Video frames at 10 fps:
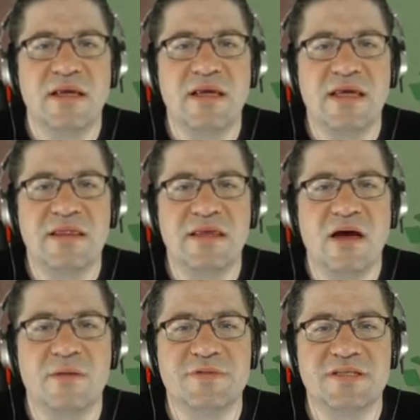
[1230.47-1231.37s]
get the
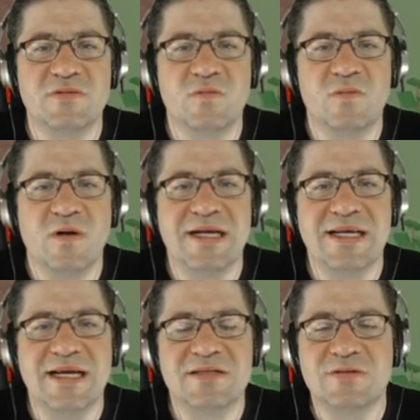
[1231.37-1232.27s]
object right
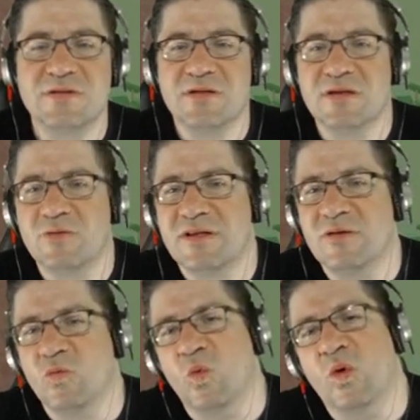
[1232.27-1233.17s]
next to it
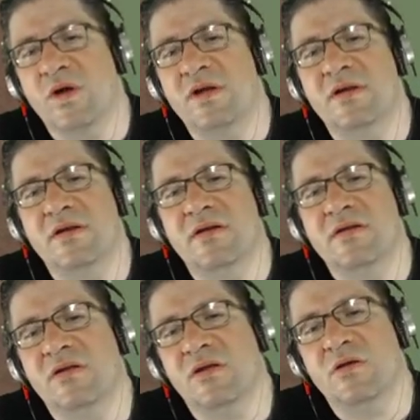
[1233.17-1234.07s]
within one
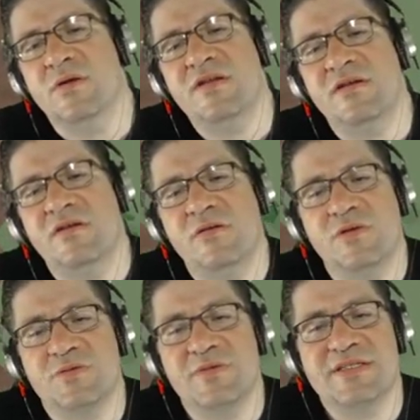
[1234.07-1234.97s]
unit,
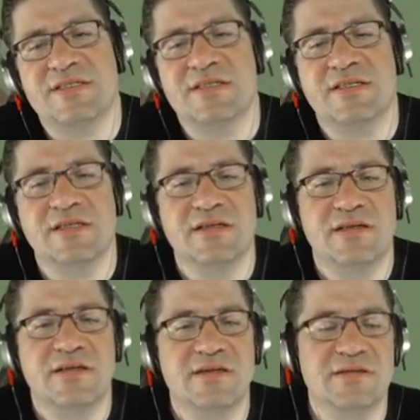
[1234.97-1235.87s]
which means that
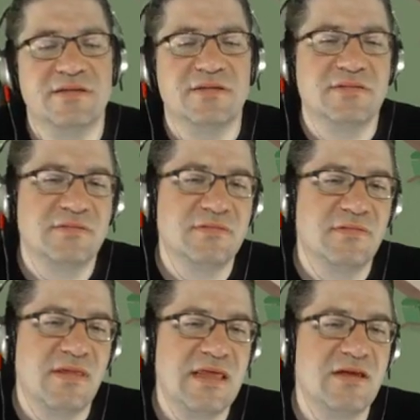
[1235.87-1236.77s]
the
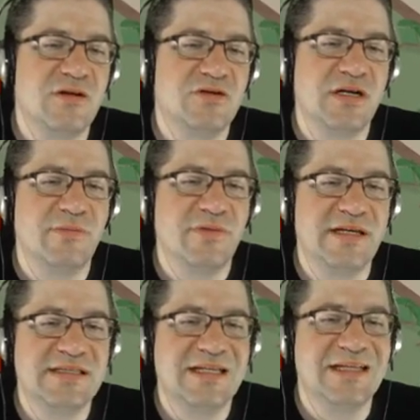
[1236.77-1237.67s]
thing that you're trying to
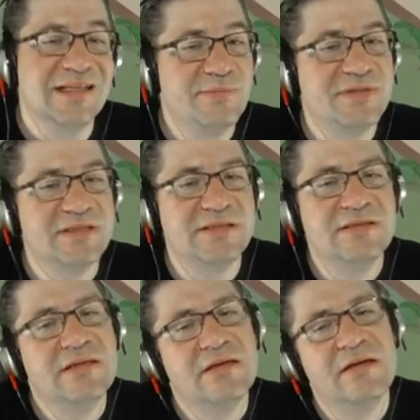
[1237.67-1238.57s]
place clips.
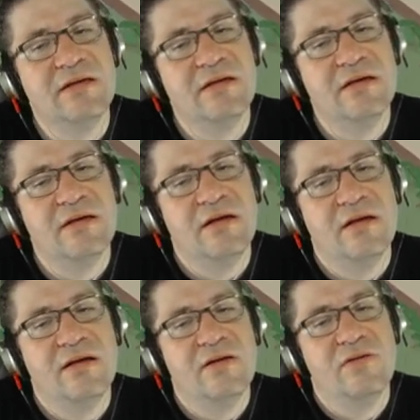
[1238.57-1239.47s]

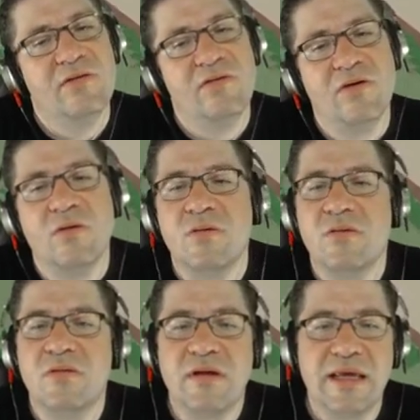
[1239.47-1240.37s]
So
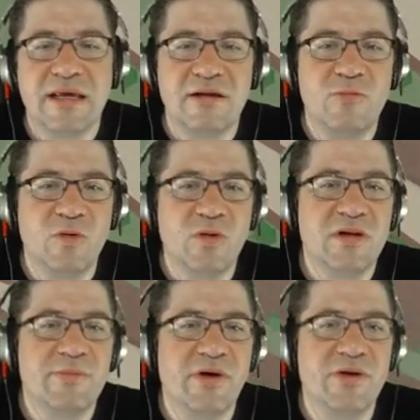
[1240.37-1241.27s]
it will
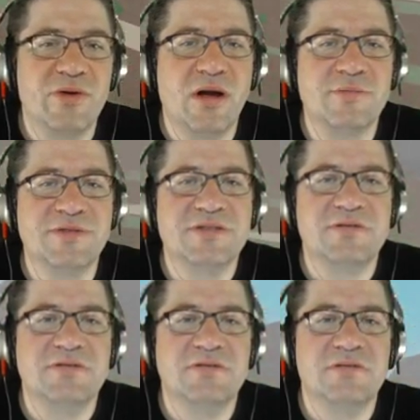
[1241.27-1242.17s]
clip other
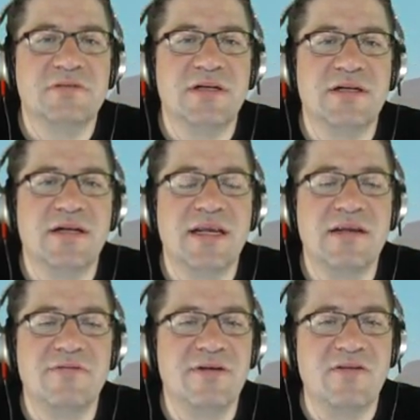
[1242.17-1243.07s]
objects, and I
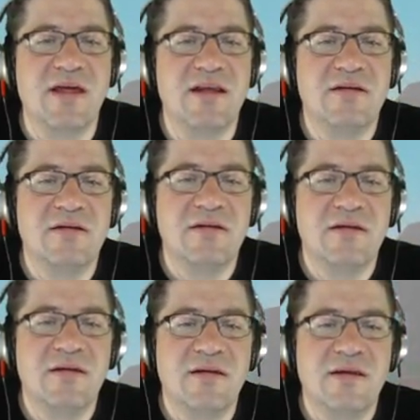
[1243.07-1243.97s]
need to fix that.
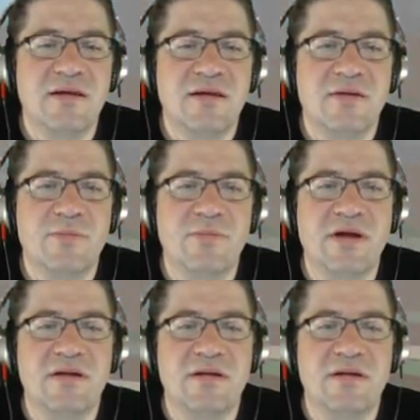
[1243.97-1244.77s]
But